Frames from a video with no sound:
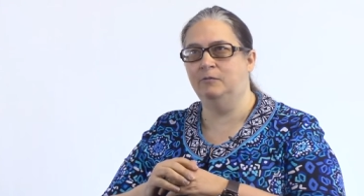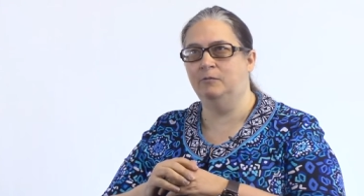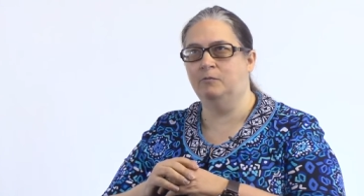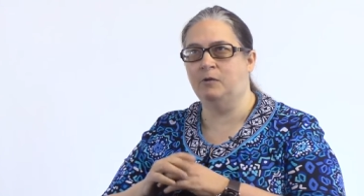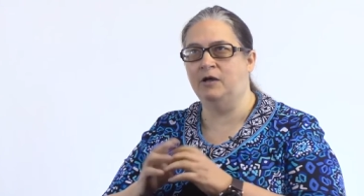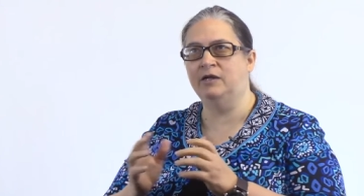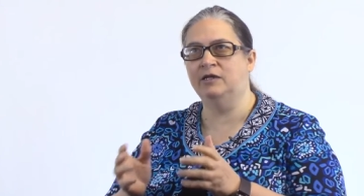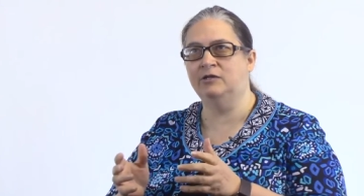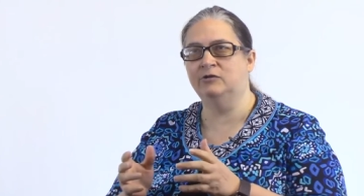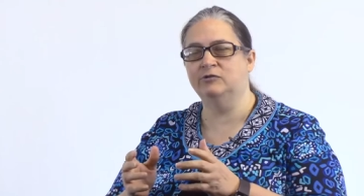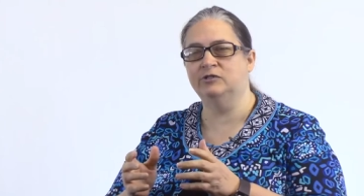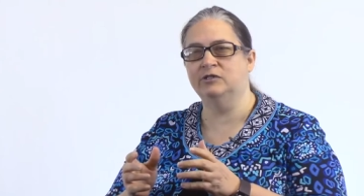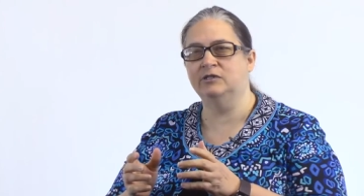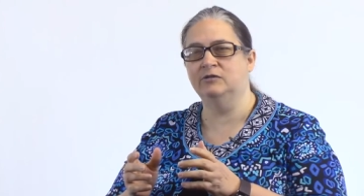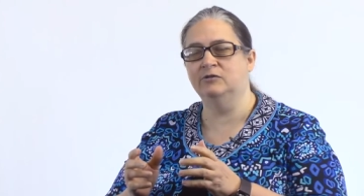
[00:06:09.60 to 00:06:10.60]
writing a
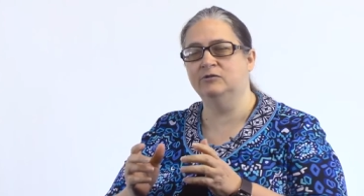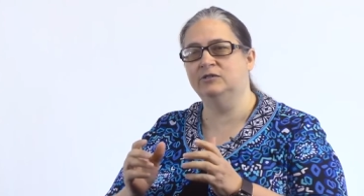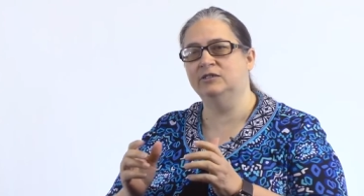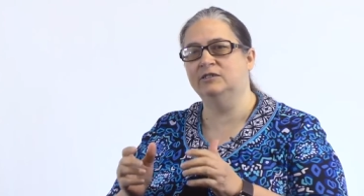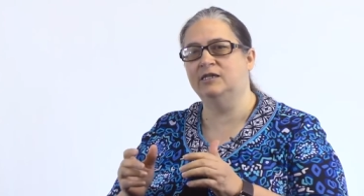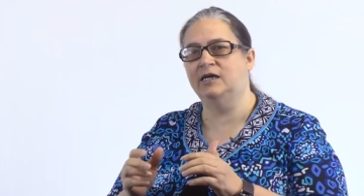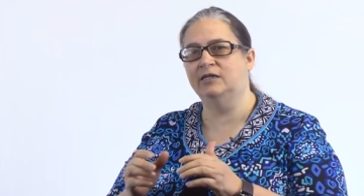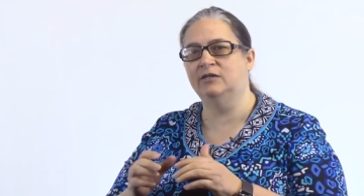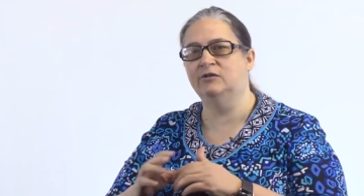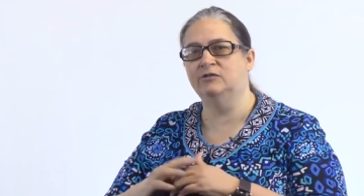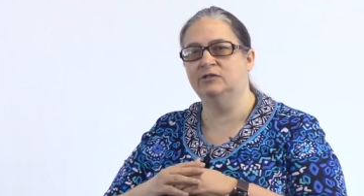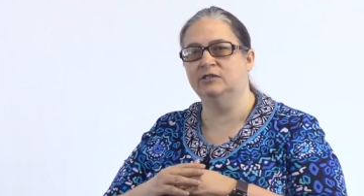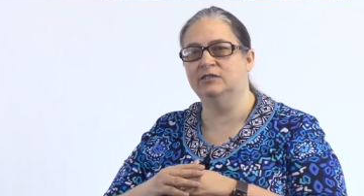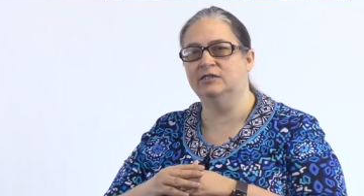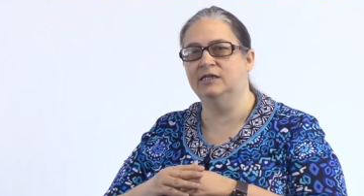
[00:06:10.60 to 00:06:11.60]
nursing, nursing
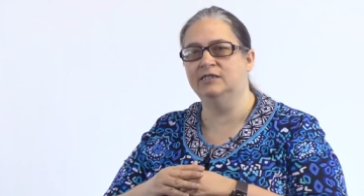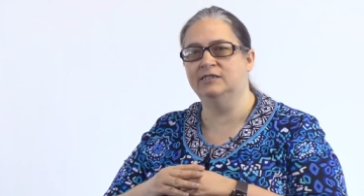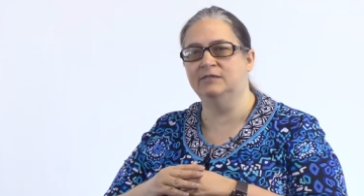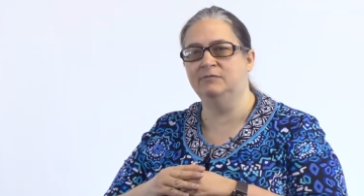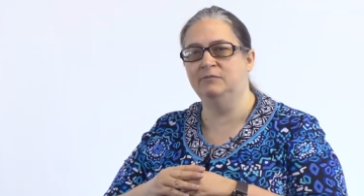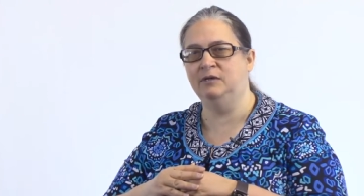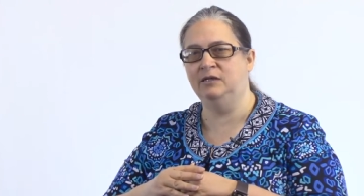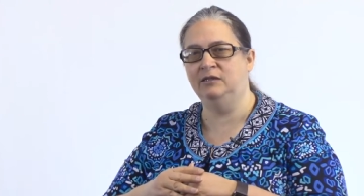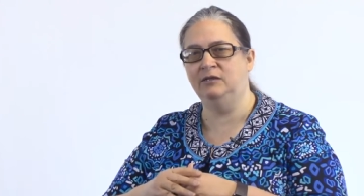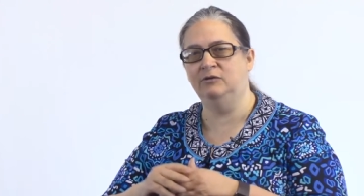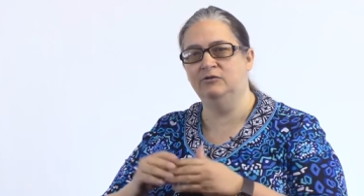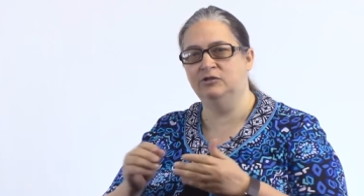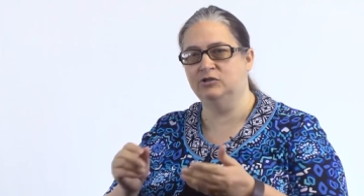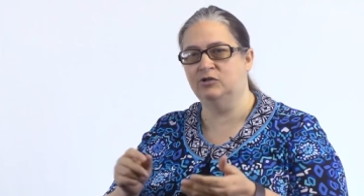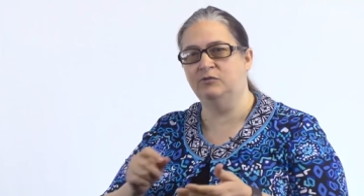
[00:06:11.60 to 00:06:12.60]
diagnosis doesn't mean that
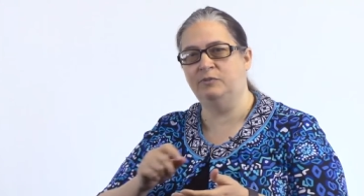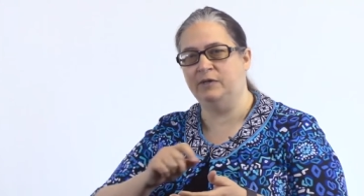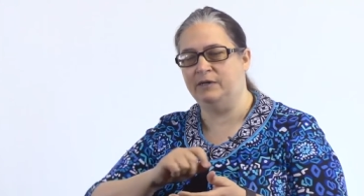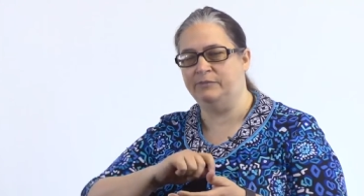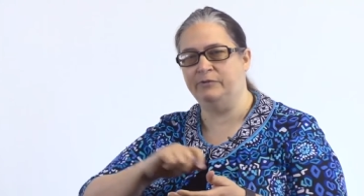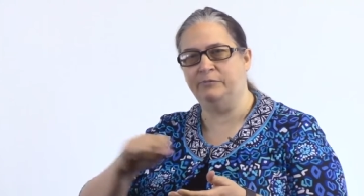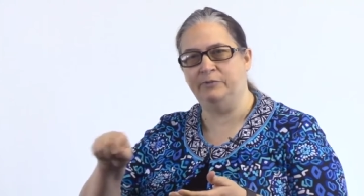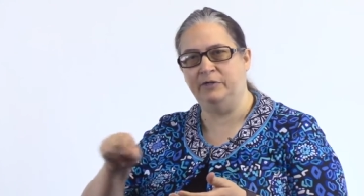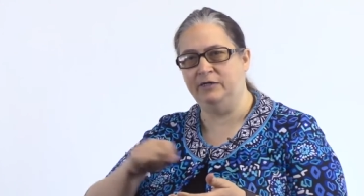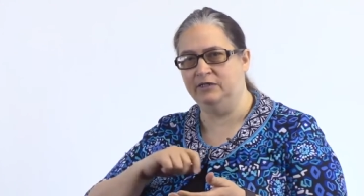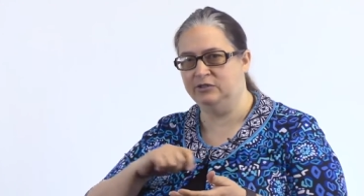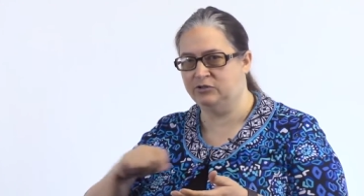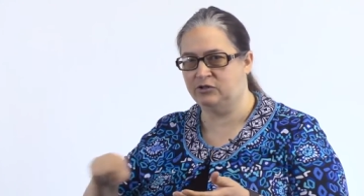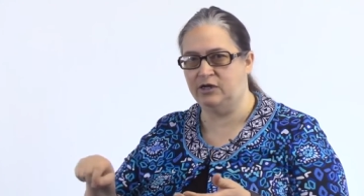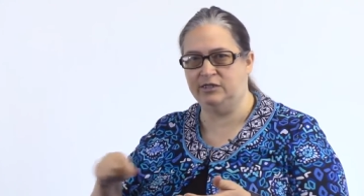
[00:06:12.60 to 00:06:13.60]
you're just going to pick up your pen
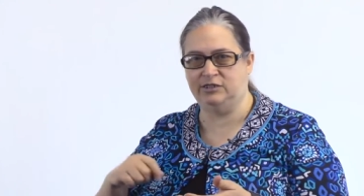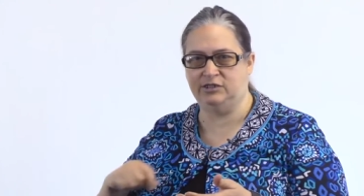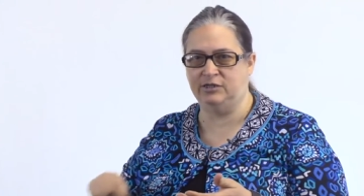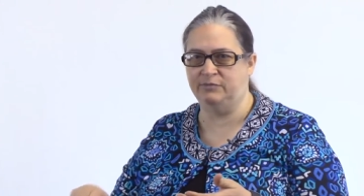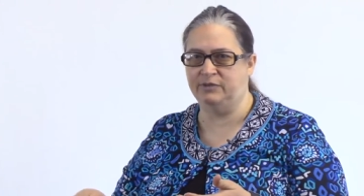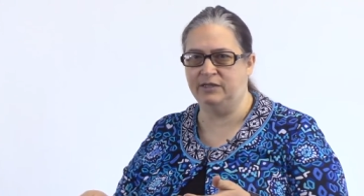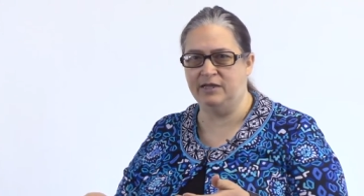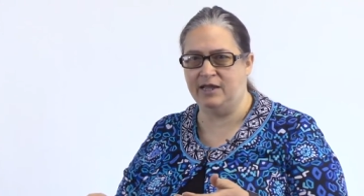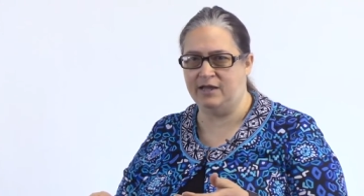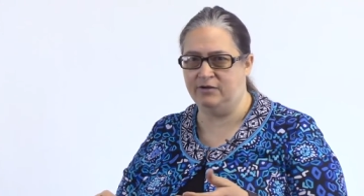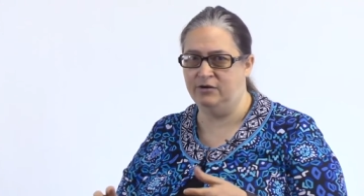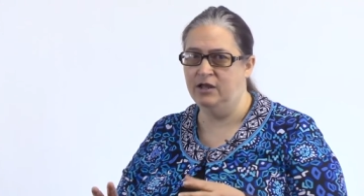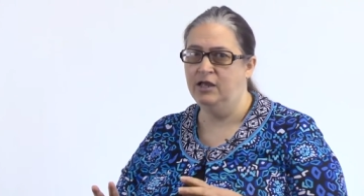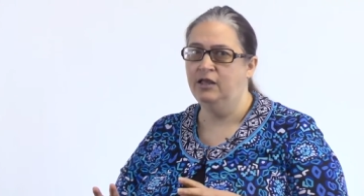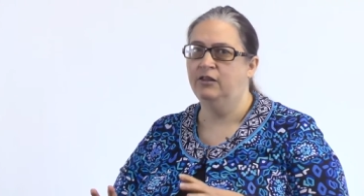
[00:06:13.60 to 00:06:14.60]
and scratch something down.